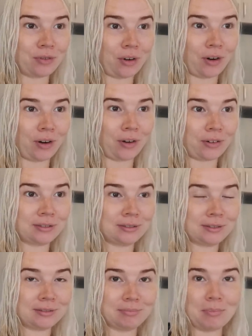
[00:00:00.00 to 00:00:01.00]
for
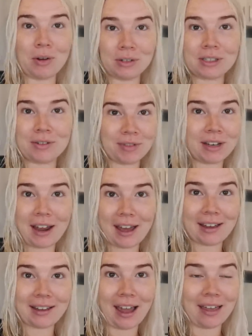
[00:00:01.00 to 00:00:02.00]
most of the
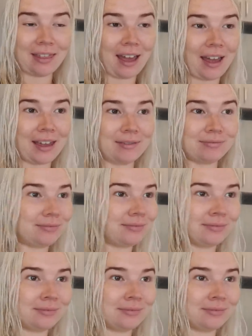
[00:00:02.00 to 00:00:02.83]
day. And then